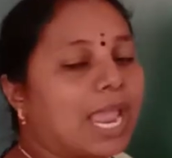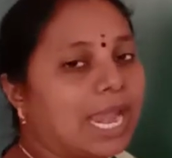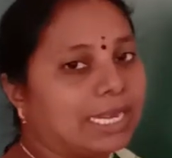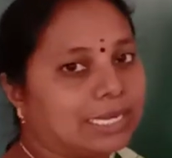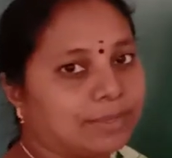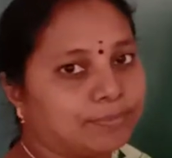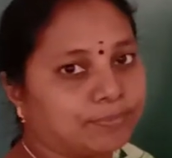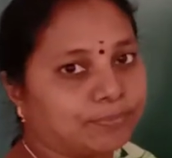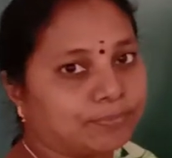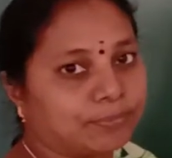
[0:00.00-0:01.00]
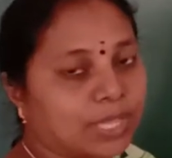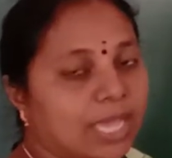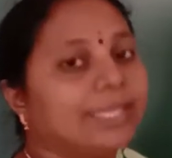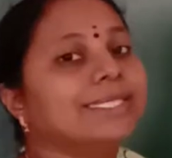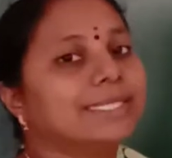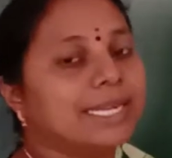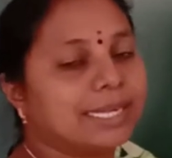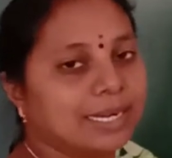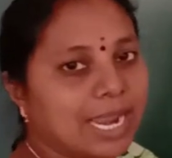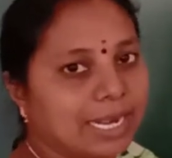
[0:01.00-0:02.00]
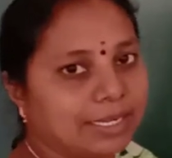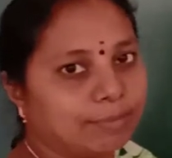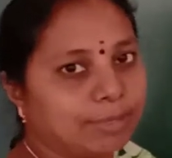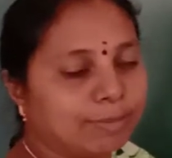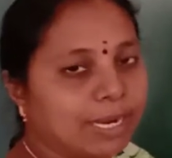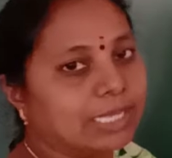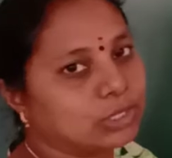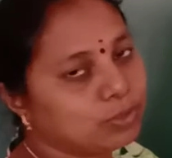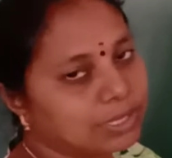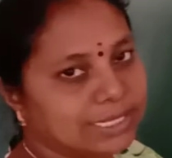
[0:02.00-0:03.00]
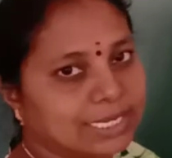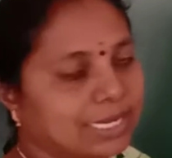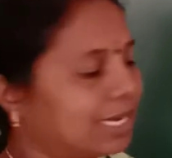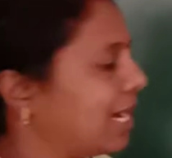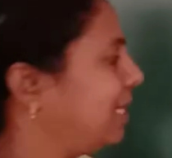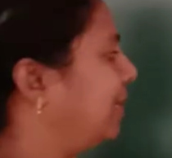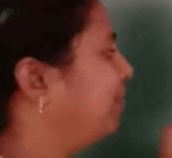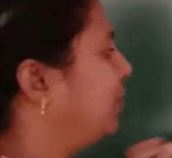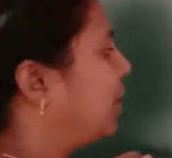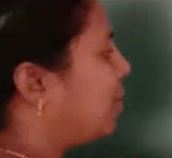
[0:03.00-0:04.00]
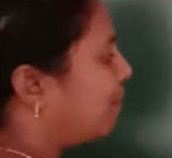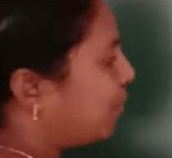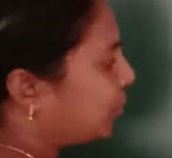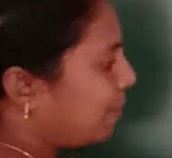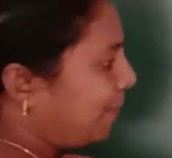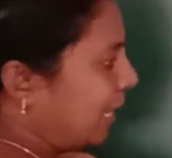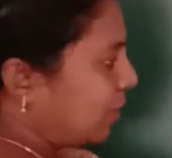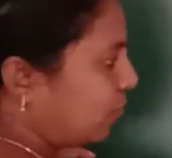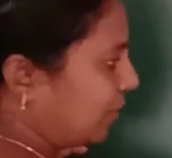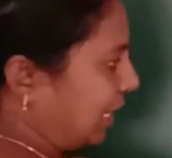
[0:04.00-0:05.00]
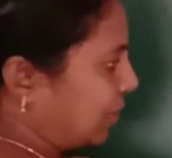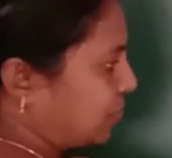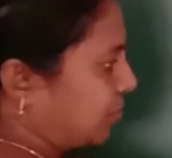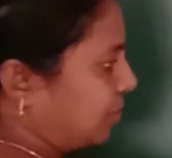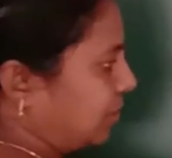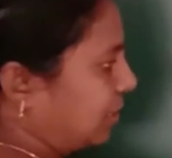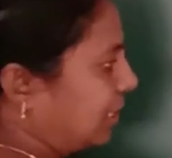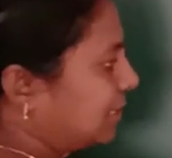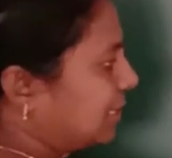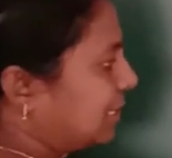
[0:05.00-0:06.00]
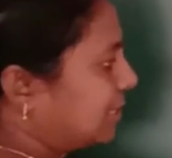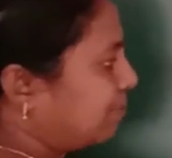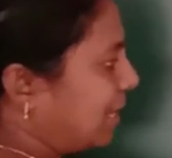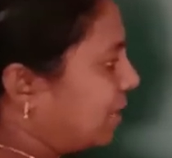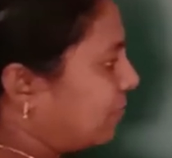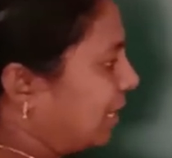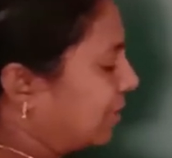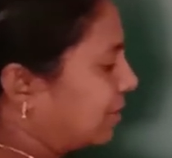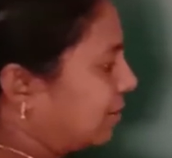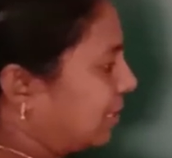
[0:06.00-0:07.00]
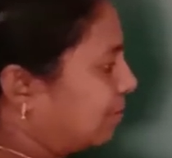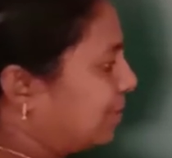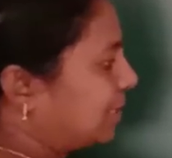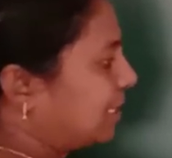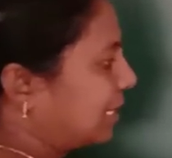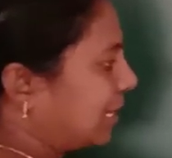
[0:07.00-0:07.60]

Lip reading: atom, at the central atom. It belongs to central atom. Both the pair of electron, that is this pair of electron, that means it